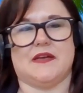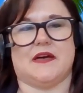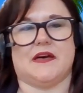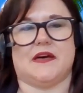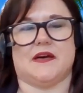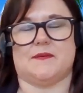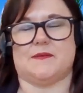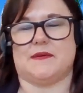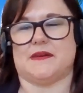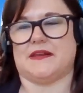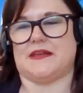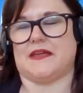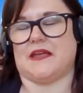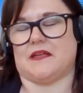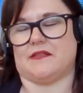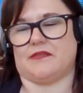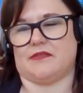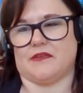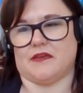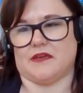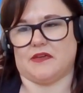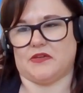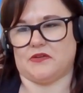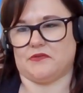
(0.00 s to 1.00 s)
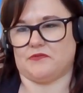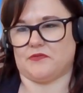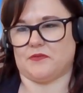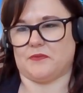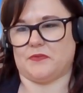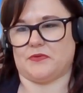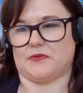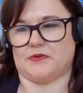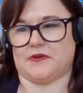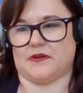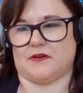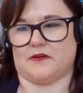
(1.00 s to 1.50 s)
And again, thank you for
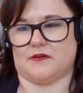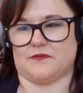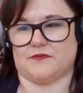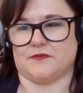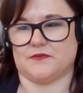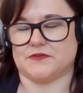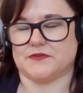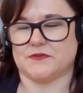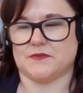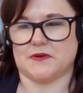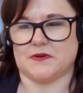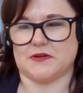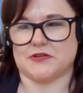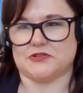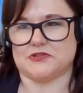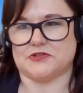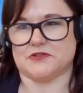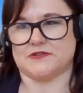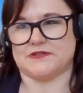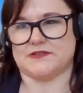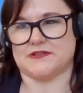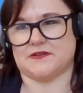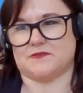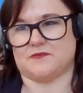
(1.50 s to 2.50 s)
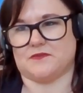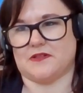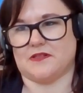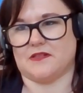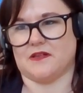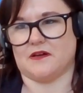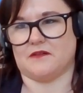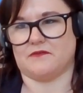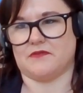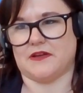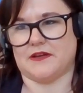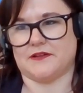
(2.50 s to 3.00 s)
putting all those questions in. We
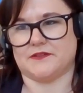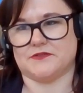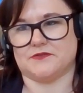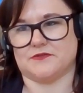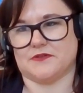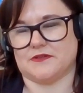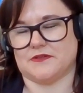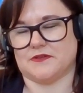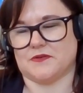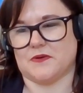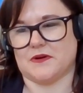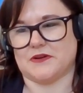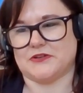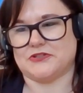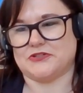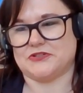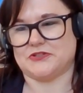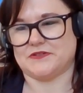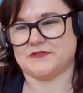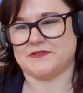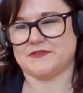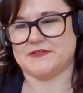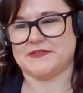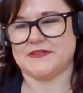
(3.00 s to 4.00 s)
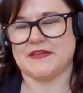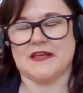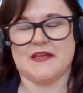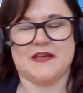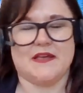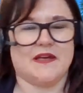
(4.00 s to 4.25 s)
love answering the questions.